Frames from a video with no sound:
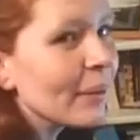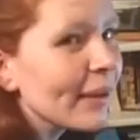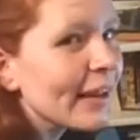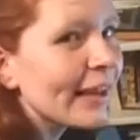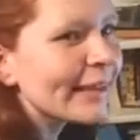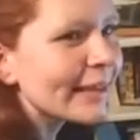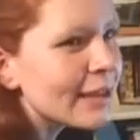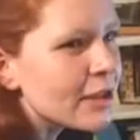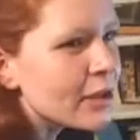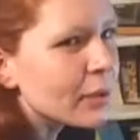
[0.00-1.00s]
gonna be like
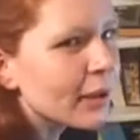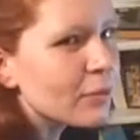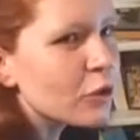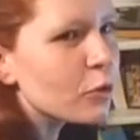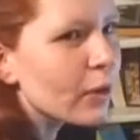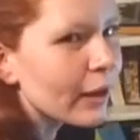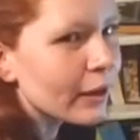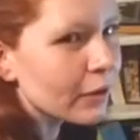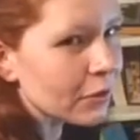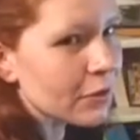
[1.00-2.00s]
teaching when I'm
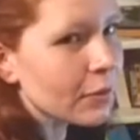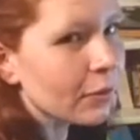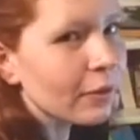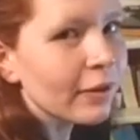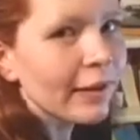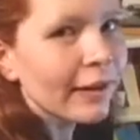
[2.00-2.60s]
20 years old.